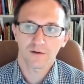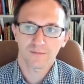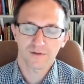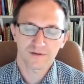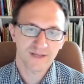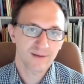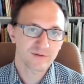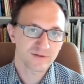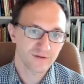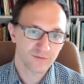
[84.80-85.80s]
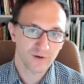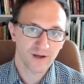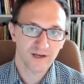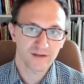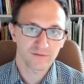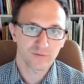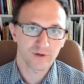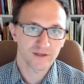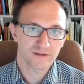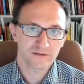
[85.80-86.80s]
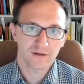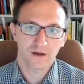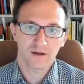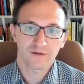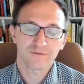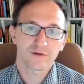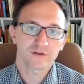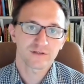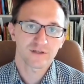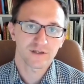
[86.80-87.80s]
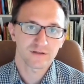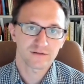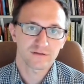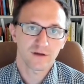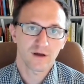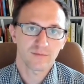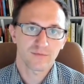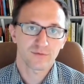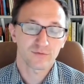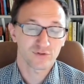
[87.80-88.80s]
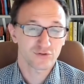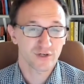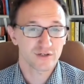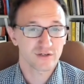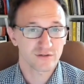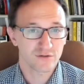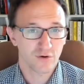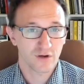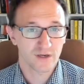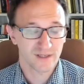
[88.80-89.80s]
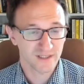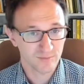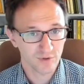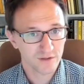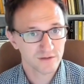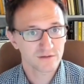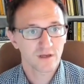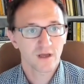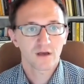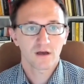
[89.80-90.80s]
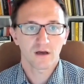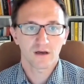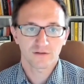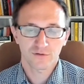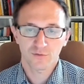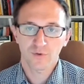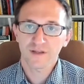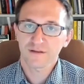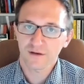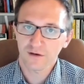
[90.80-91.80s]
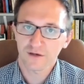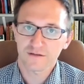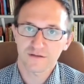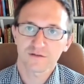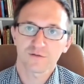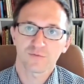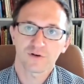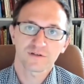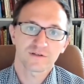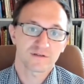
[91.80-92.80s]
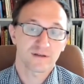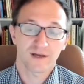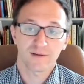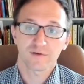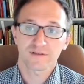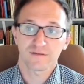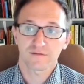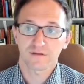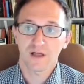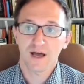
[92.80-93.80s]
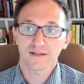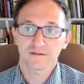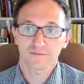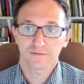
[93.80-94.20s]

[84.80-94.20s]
This happens in a variety of ways. The first is through restrictions on ebooks. So the way that the current system works is that libraries have lots of